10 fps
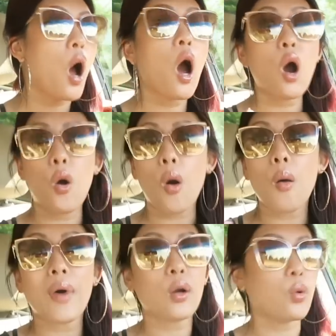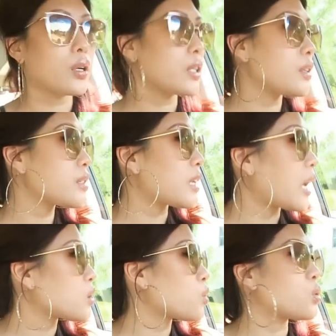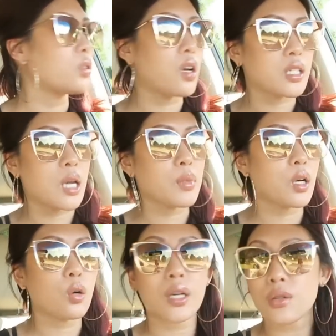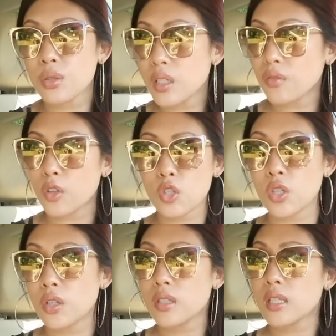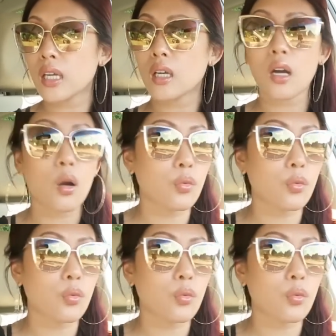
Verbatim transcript: Oh, my orders that I had told you a long time ago when I was looking for shirts, like